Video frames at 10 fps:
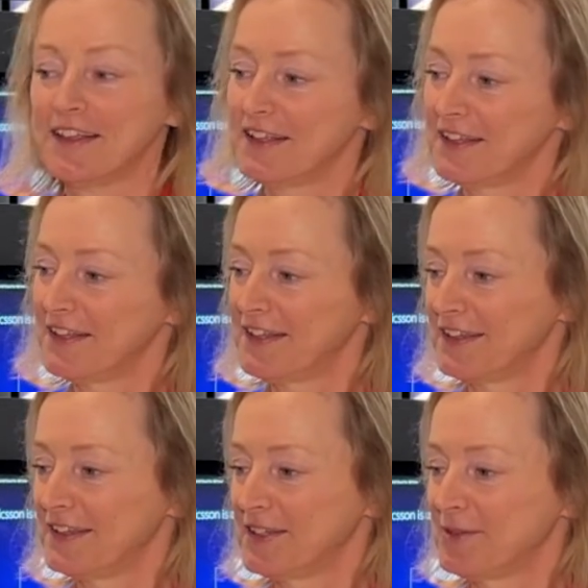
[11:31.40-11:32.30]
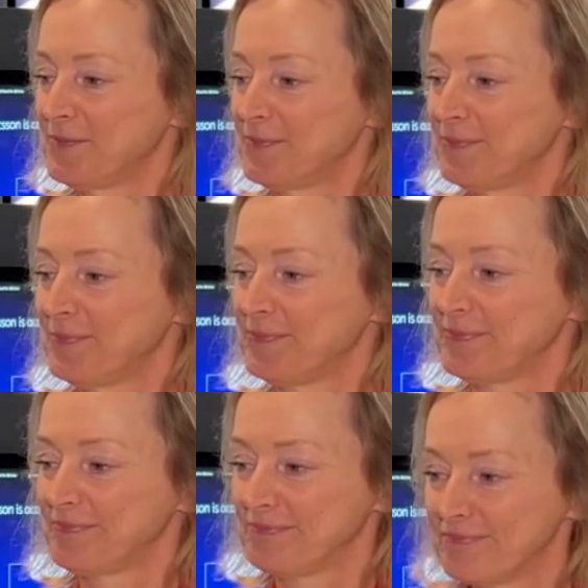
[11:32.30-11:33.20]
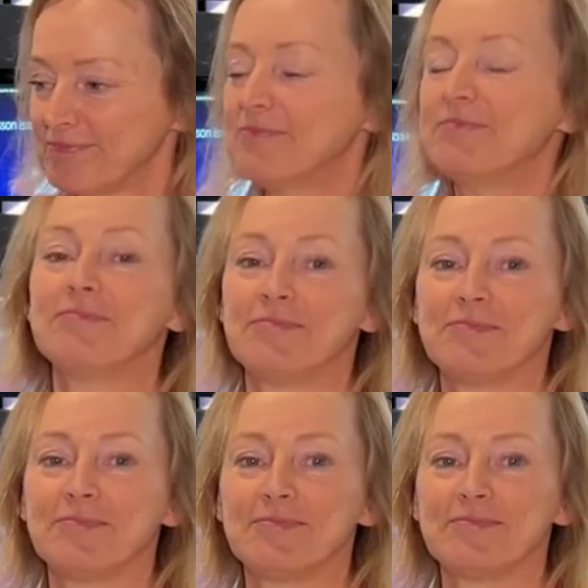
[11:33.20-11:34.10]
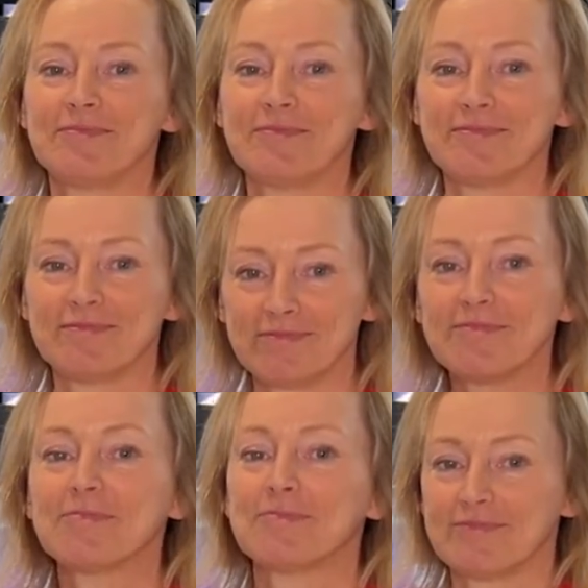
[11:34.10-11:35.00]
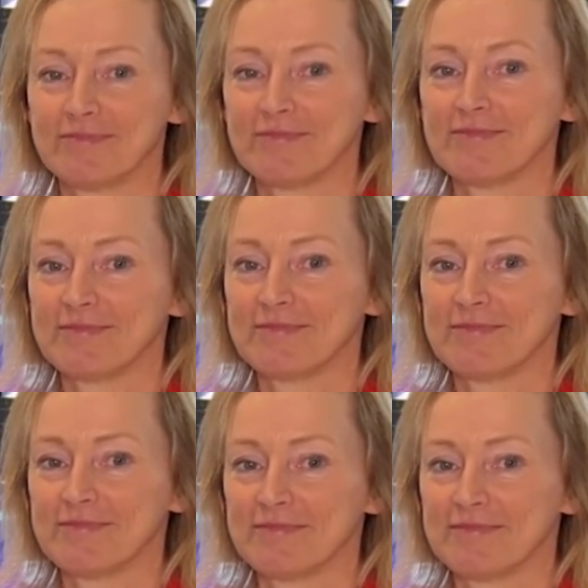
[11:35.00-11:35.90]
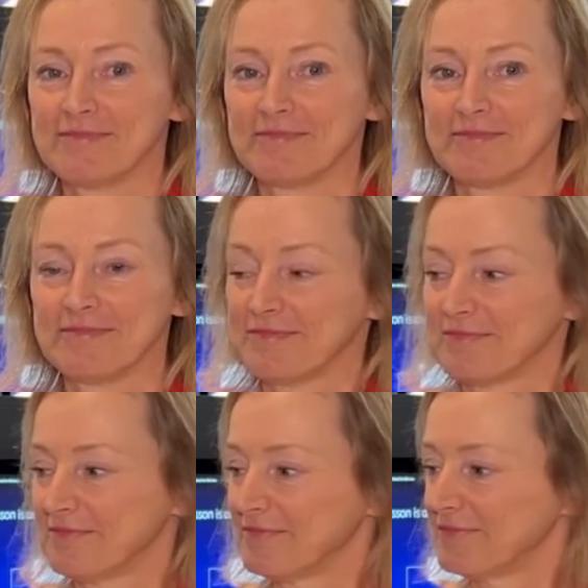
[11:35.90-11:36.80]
(not speaking)